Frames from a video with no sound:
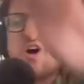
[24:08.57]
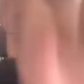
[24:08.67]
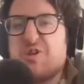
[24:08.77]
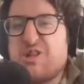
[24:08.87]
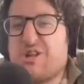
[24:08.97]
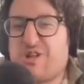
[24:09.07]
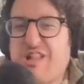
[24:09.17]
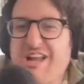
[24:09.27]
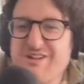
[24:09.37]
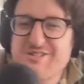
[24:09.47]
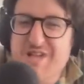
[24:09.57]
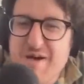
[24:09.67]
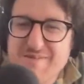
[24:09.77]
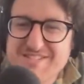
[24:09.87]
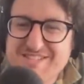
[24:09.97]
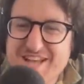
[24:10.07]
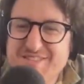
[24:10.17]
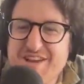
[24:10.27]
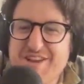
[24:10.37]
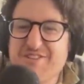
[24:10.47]
All you little Clarence Thomases
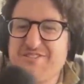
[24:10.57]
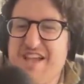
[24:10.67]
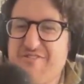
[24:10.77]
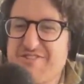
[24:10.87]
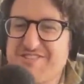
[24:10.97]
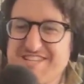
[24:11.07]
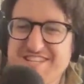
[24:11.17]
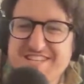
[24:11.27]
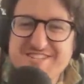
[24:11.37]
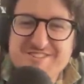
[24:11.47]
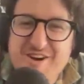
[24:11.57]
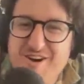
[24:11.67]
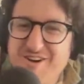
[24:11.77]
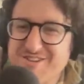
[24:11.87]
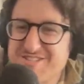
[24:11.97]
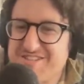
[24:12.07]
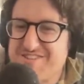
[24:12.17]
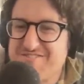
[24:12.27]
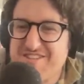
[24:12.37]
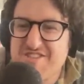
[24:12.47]
out there, you'll never see these dogs in
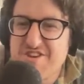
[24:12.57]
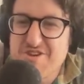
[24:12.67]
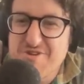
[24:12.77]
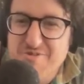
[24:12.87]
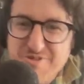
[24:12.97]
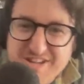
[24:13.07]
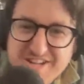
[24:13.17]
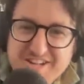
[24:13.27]
the in the nude.